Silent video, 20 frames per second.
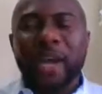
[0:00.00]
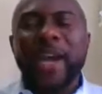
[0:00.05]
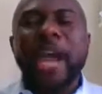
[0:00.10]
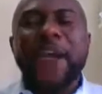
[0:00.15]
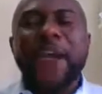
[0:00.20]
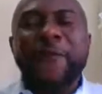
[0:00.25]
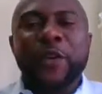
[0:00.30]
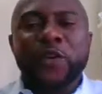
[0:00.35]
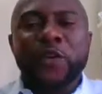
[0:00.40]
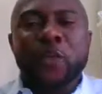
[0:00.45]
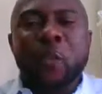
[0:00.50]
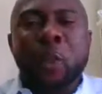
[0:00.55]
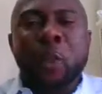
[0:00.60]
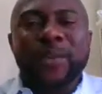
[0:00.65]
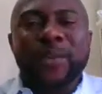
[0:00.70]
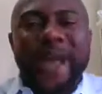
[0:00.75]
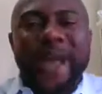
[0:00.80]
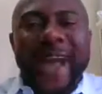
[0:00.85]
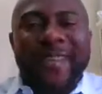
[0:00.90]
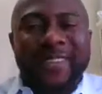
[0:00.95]
If it's
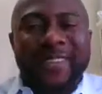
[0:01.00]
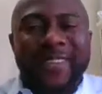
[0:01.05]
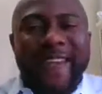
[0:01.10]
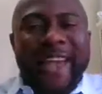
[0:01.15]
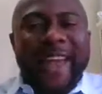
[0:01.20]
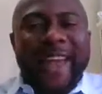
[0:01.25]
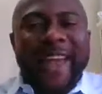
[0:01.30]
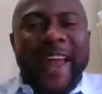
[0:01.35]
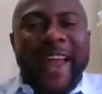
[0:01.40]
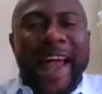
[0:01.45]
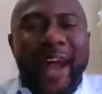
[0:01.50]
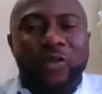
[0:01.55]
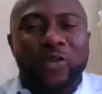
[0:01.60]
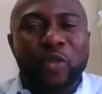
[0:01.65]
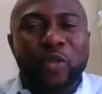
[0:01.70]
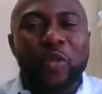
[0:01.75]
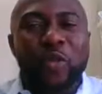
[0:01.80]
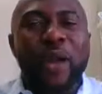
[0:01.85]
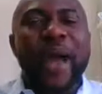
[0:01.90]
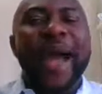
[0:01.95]
what I think I can
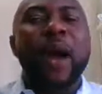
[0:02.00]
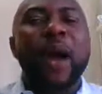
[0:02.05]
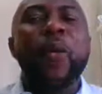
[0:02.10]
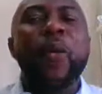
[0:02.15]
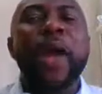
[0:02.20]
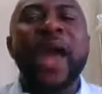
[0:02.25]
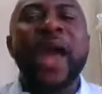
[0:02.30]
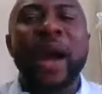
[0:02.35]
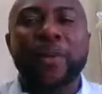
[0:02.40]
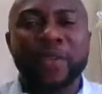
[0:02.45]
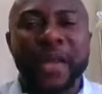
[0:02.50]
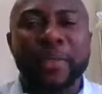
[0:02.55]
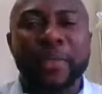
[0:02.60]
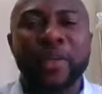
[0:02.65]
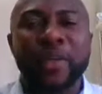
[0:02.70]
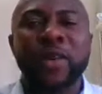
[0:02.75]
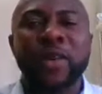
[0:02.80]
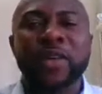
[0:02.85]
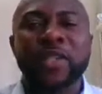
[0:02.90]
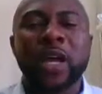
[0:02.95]
handle, I will help them
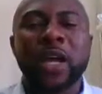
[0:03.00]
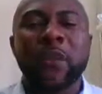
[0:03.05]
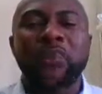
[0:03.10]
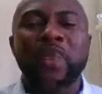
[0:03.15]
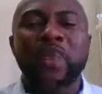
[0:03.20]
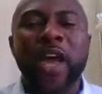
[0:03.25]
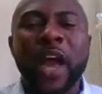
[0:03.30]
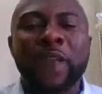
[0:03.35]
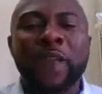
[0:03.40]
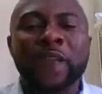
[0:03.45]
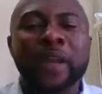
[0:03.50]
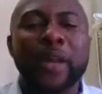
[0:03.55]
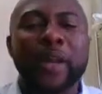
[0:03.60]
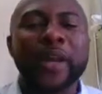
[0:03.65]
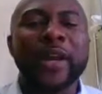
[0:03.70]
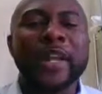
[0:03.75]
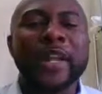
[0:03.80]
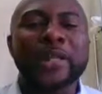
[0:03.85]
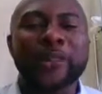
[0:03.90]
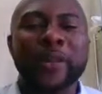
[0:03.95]
because
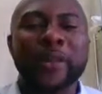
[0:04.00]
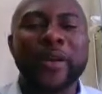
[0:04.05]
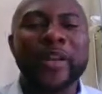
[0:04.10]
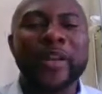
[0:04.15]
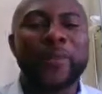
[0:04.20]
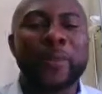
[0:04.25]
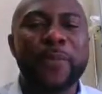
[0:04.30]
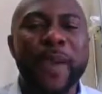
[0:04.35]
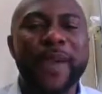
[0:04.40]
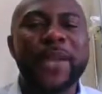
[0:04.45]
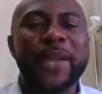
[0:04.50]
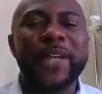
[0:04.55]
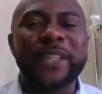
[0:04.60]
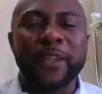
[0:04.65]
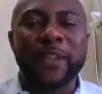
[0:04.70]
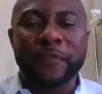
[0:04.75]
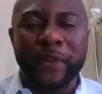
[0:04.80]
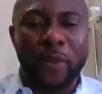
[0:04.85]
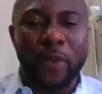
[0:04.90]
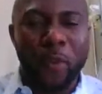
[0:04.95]
everybody experiences pain in
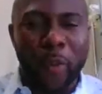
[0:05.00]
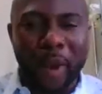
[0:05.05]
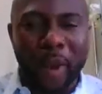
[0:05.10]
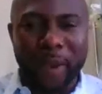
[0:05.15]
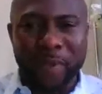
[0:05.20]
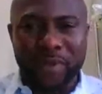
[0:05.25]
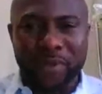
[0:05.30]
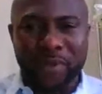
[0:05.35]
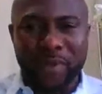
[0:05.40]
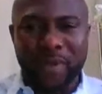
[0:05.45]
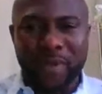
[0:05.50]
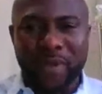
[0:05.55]
different way.